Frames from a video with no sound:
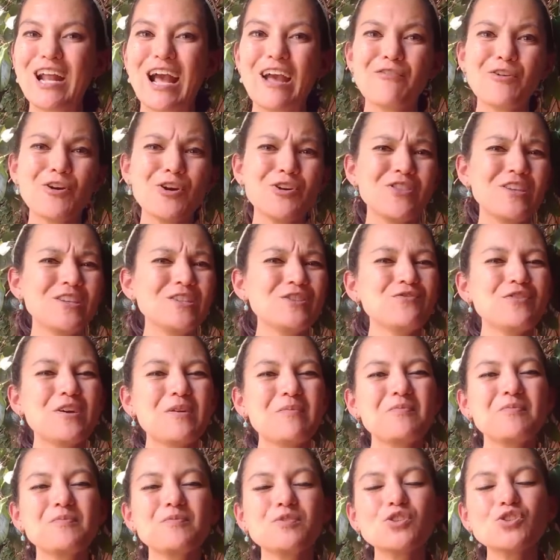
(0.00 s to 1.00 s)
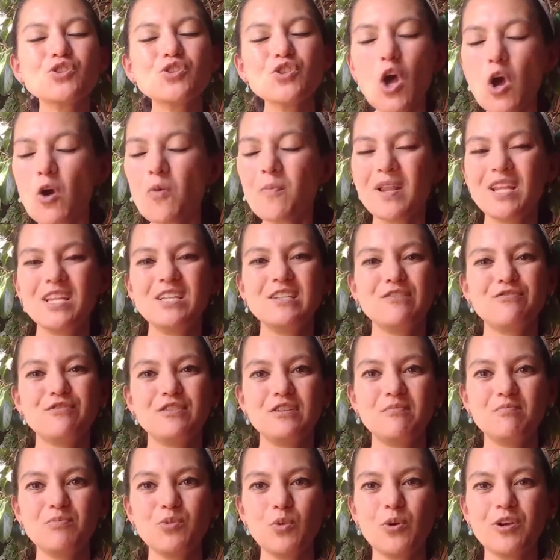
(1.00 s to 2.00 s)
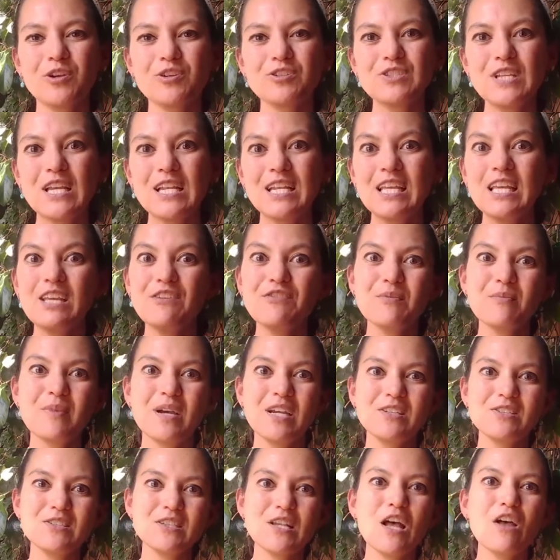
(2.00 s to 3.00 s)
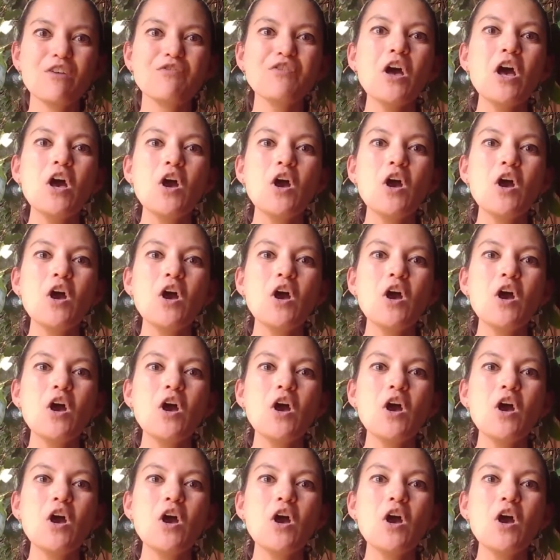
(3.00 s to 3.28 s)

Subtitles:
I've heard this from so many different employers, and even myself,